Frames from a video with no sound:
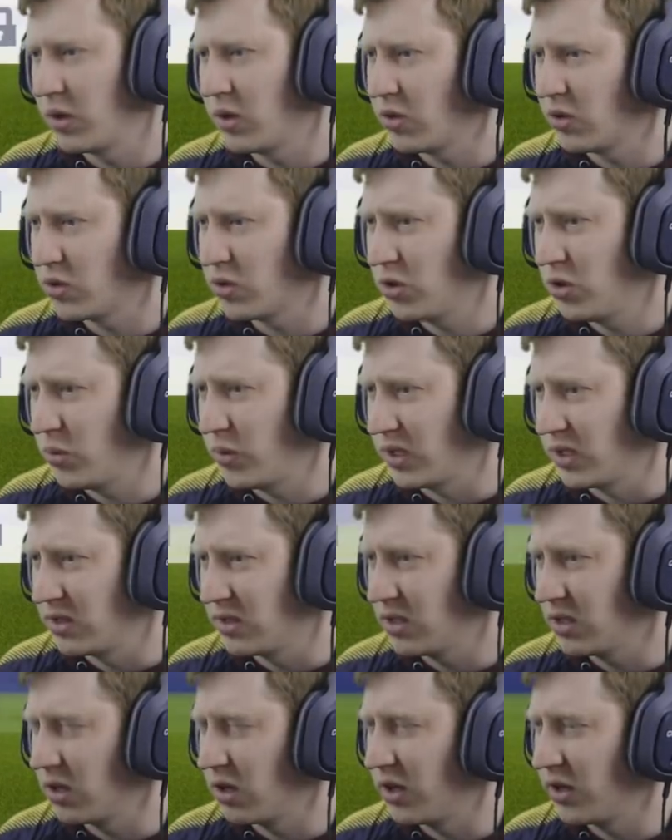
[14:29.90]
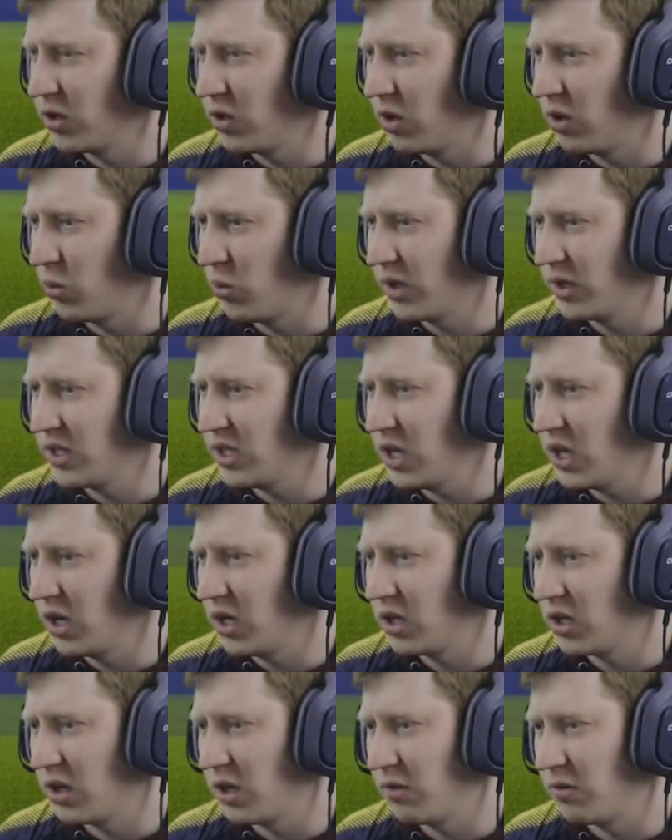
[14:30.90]
well, I got two wingers, didn't I? I got one
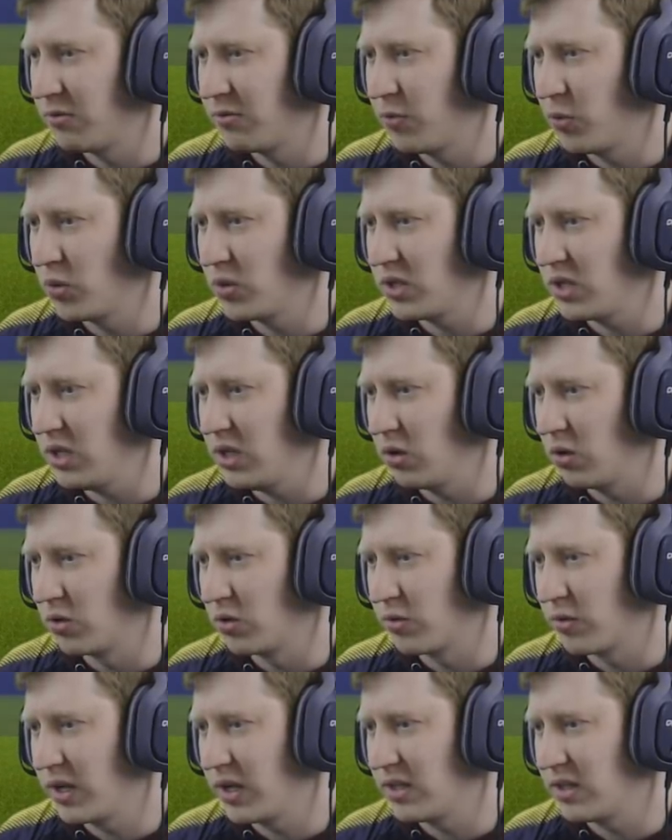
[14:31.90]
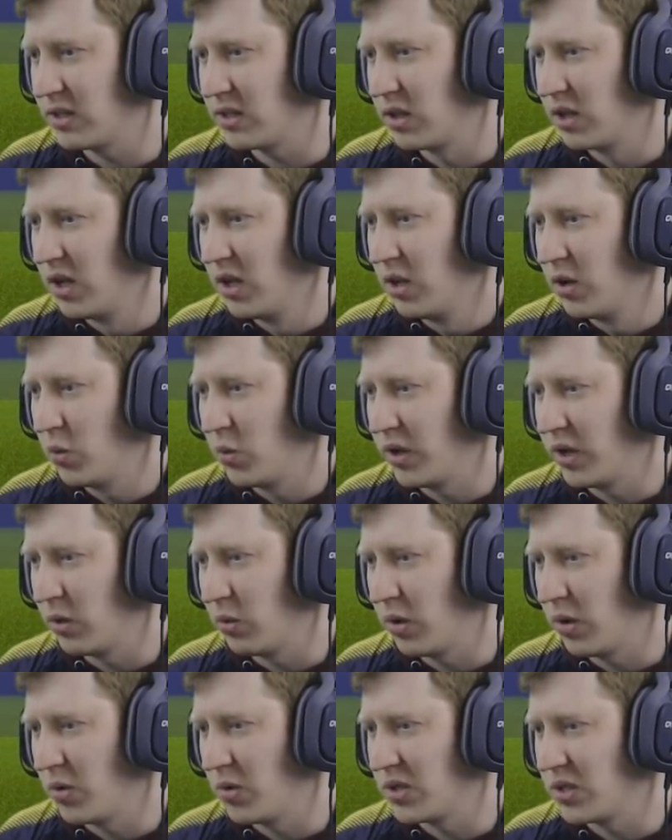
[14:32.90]
younger, 40 odd rated
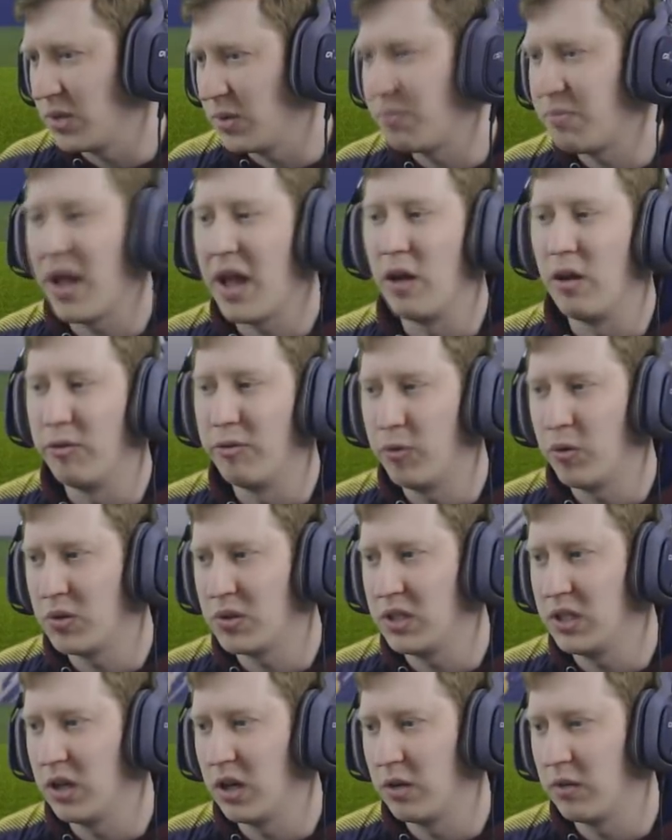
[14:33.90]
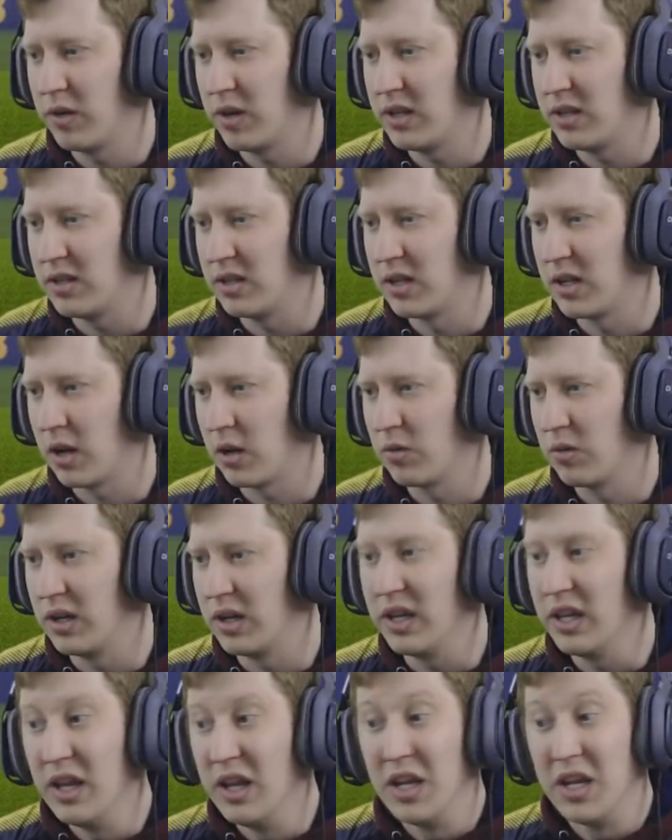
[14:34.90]
winger. Where is he? Bell, 49 rated
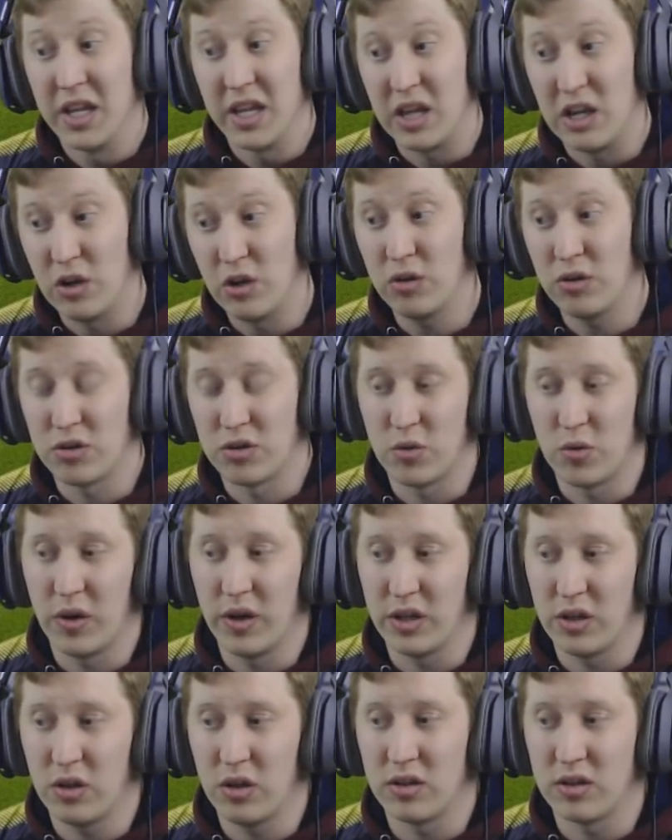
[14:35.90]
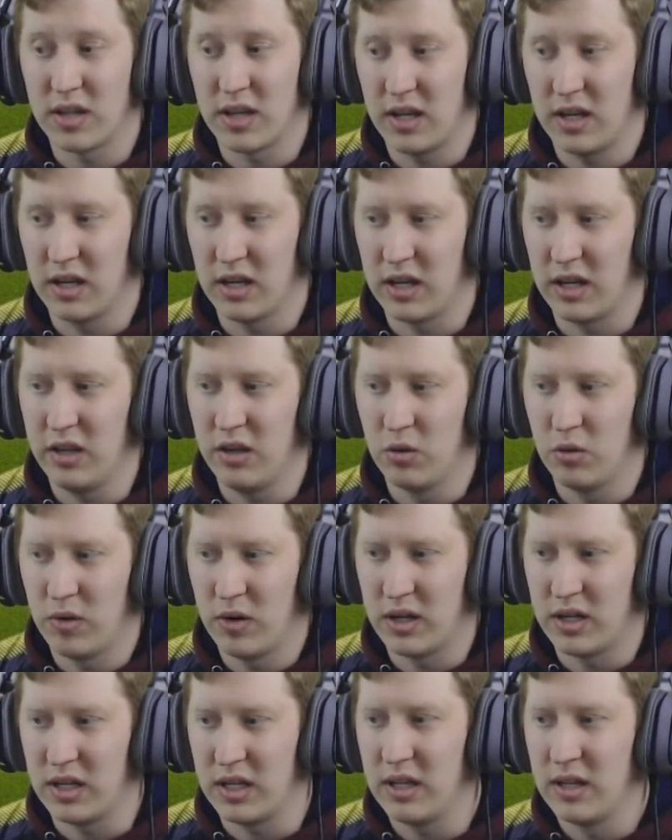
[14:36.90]
currently. He looks quite good technically
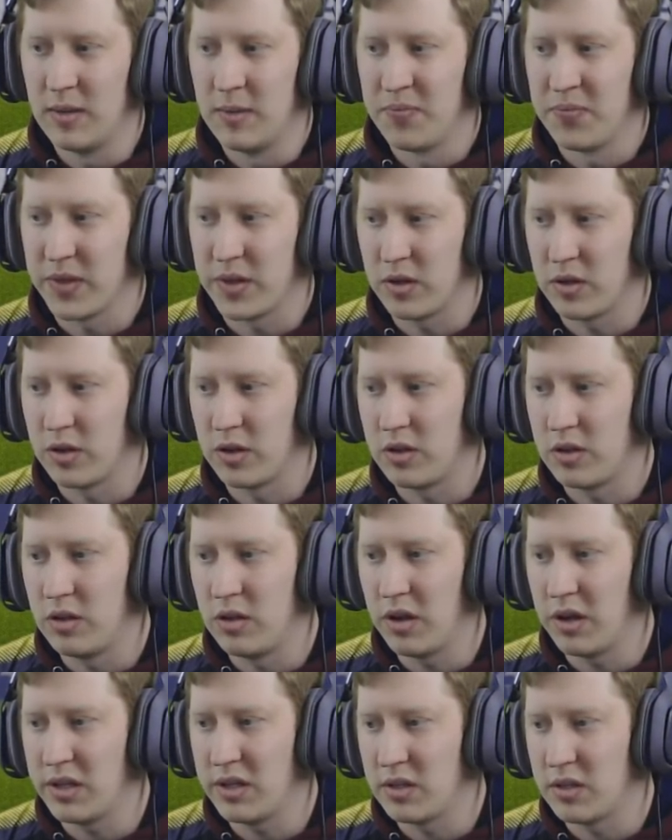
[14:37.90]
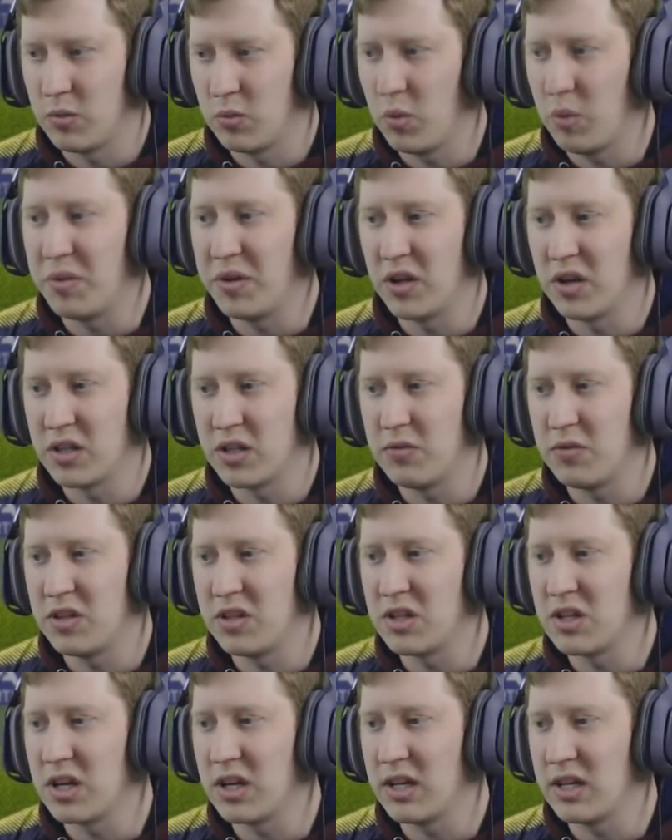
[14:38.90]
already. Could nice would be nice if
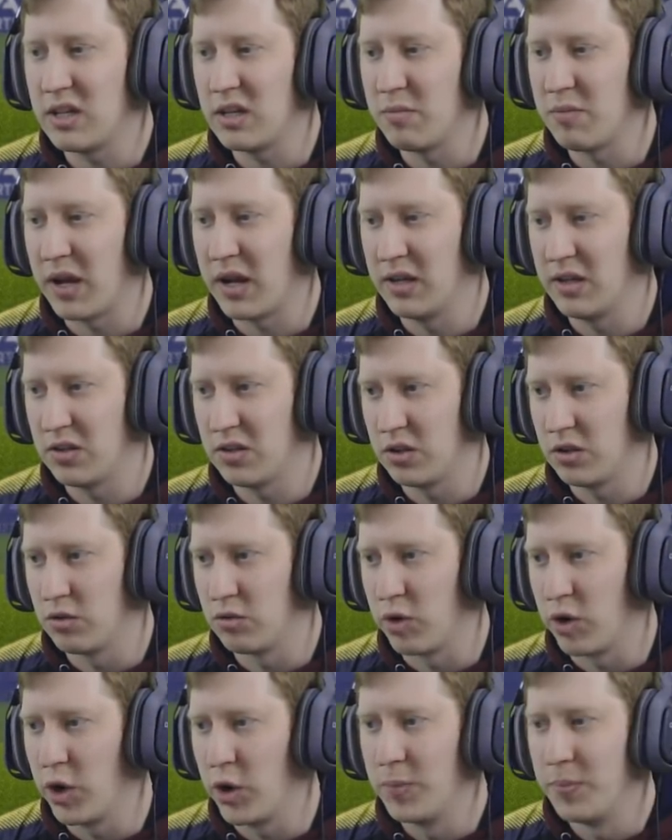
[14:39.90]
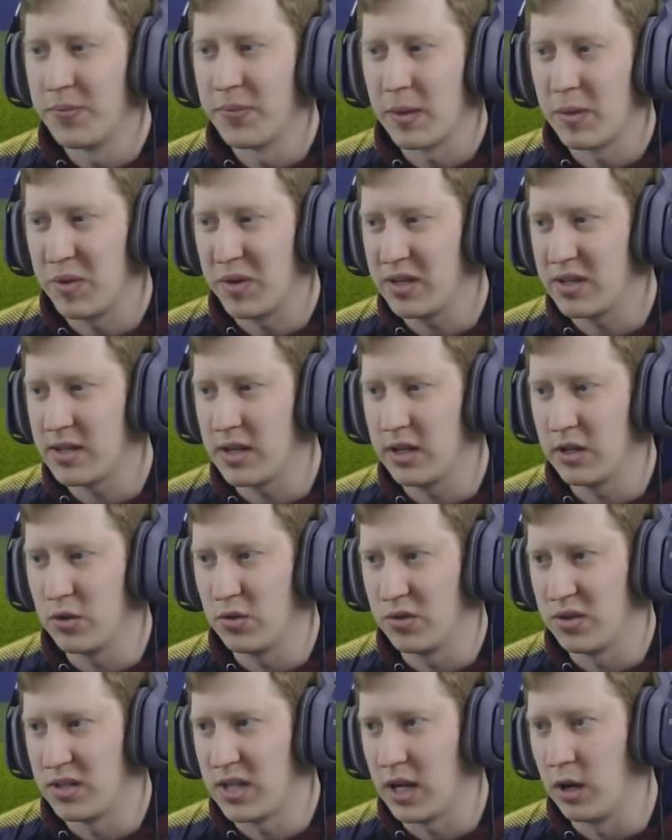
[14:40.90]
his agility and balance could grow, but his
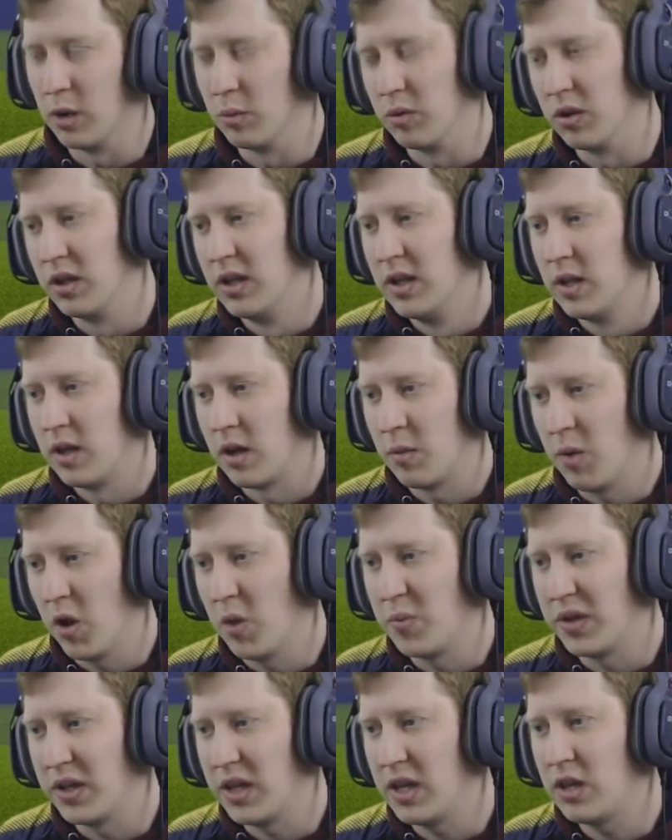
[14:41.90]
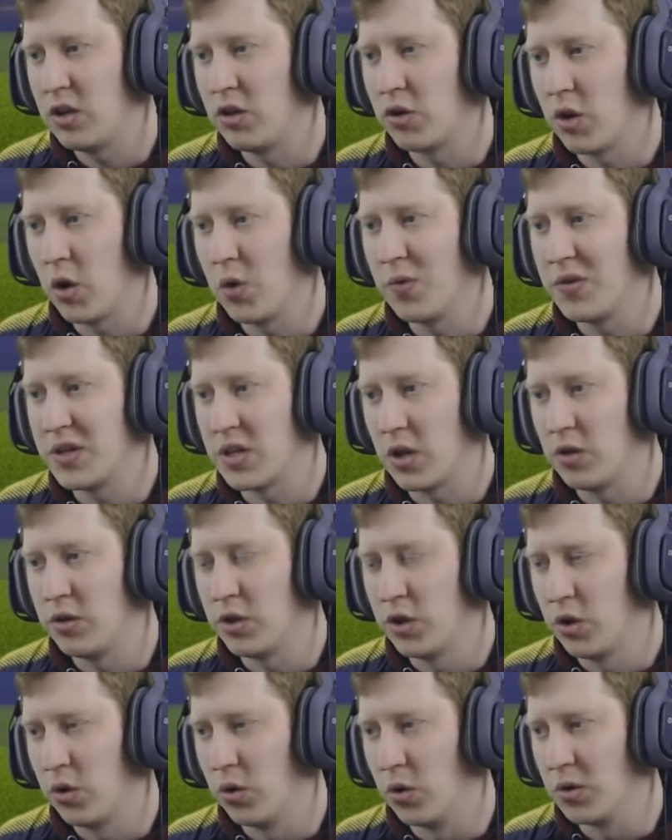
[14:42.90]
technicals are terrible. I'm hoping he can grow of his
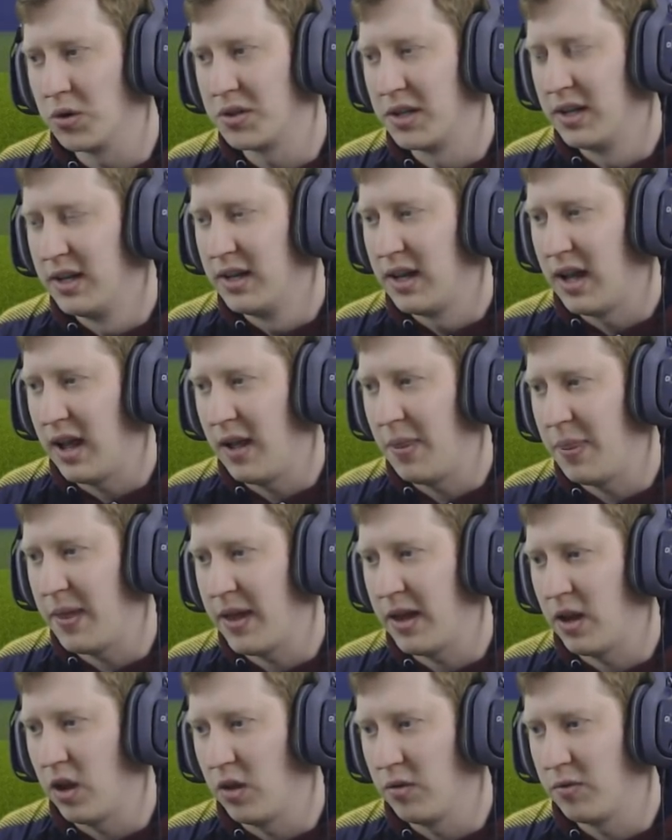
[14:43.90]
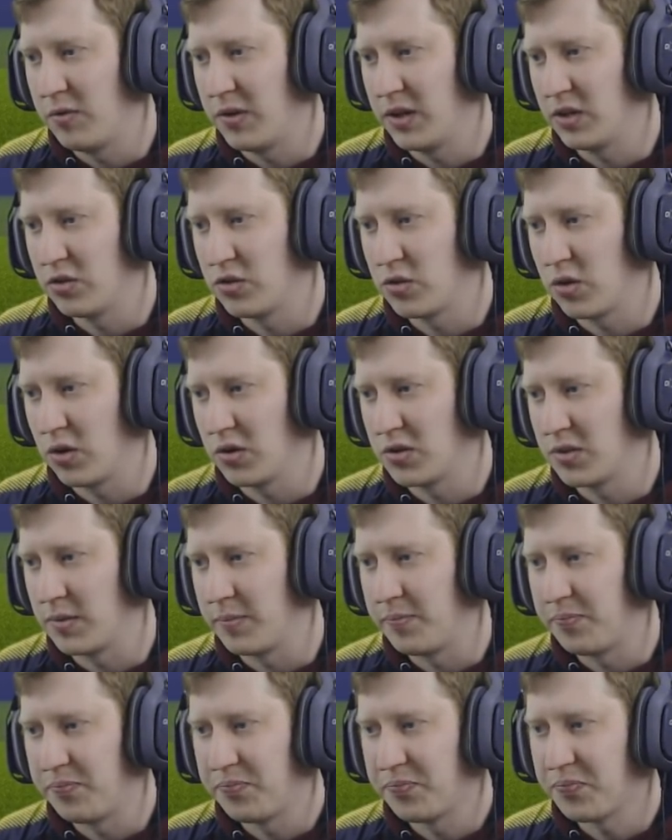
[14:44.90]
own accord, and then fingers
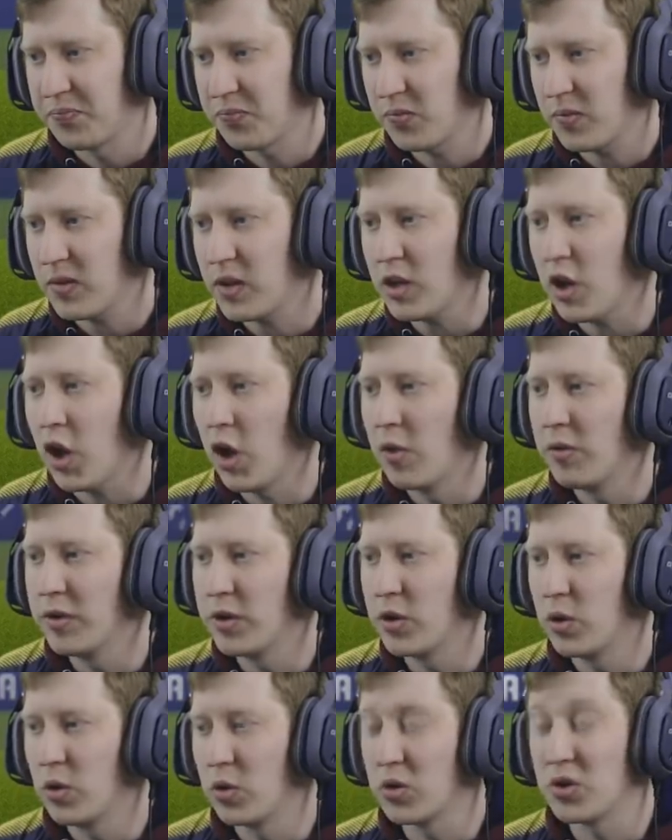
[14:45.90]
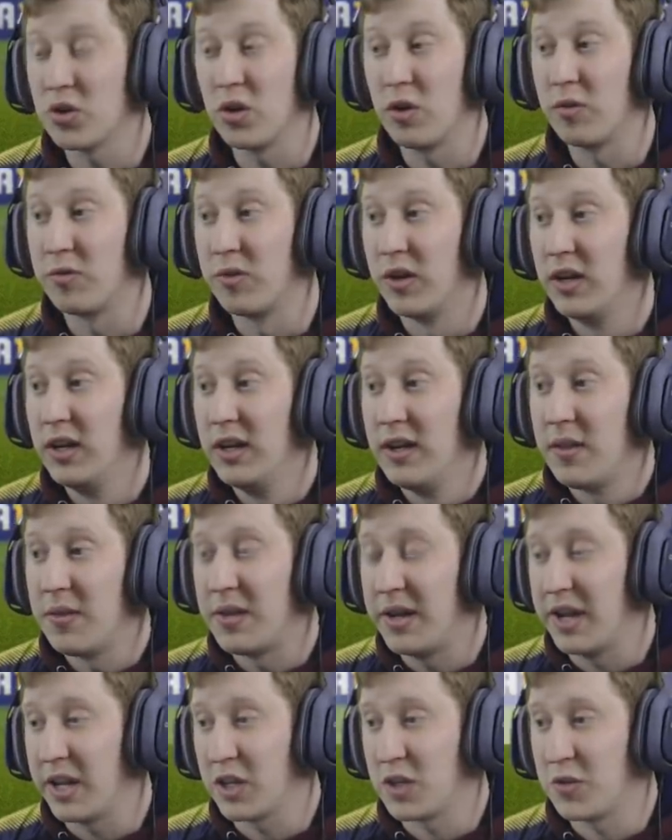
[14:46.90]
crossed, over the course of
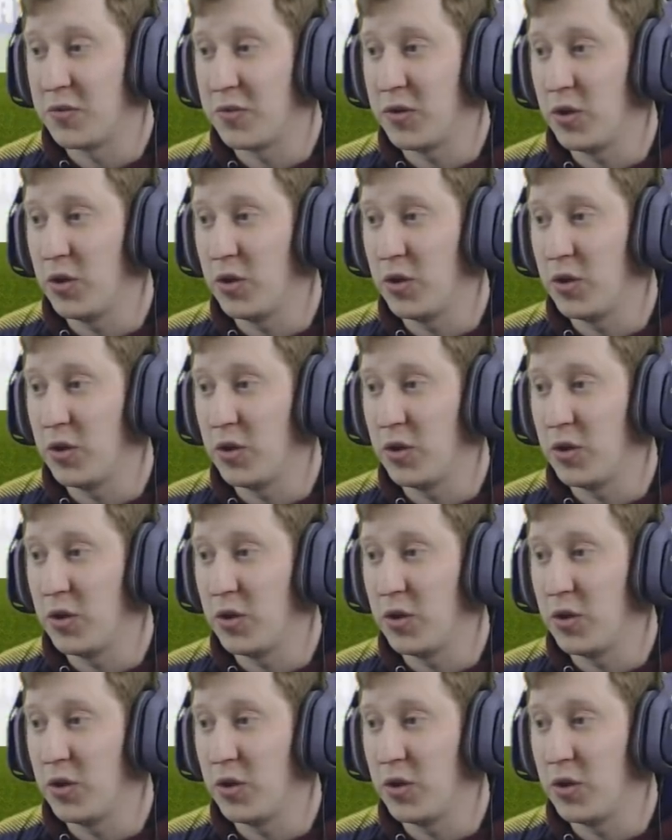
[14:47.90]
the next